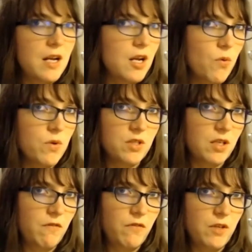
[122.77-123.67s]
no one's
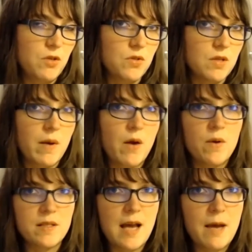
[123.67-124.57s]
confused about
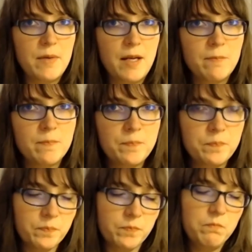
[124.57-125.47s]
what's happening.
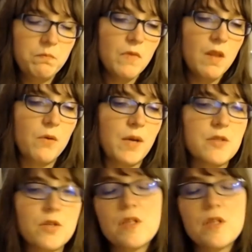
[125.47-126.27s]
Okay, so the